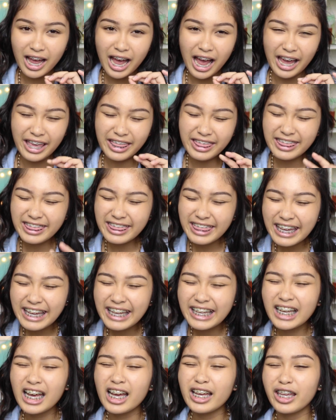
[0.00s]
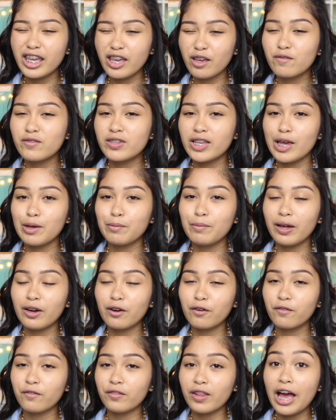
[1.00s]
I think gives a
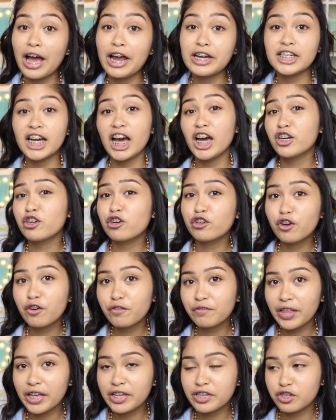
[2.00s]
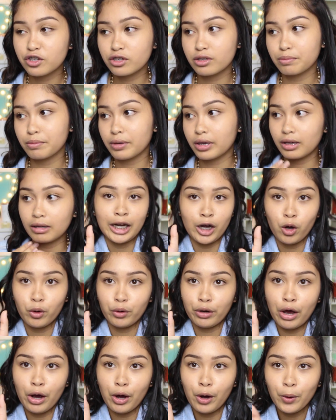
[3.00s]
better flash. I don't know if that's just me. I don't
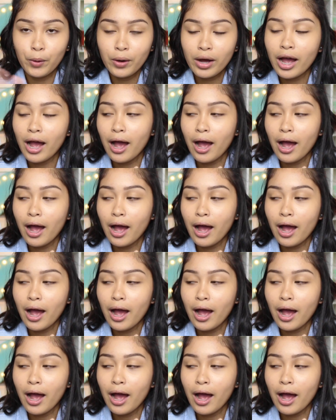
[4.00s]
know.